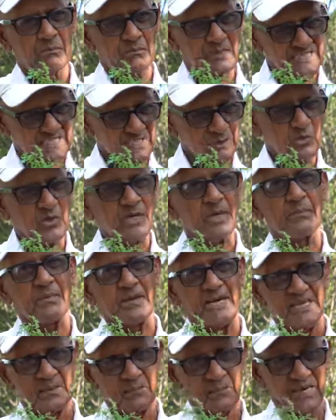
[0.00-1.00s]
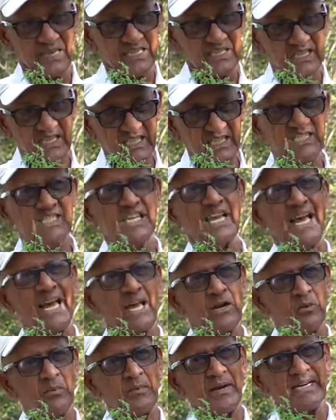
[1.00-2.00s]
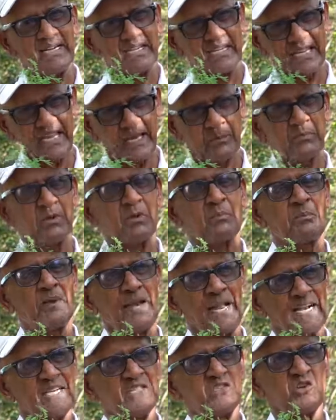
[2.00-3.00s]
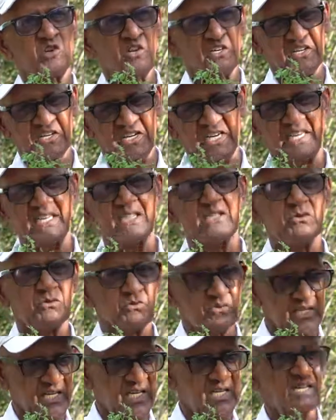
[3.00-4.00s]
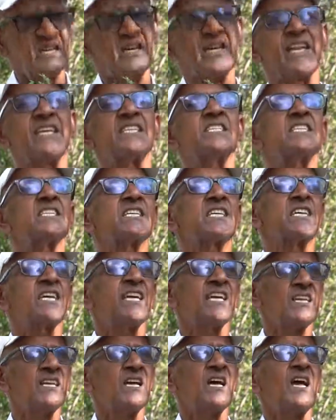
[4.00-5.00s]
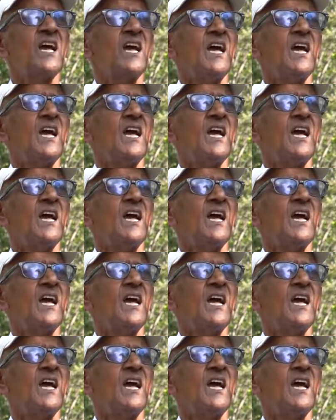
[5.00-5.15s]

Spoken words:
mosquito repellent plants, that is aromatic herbal plants or trees we are raising here,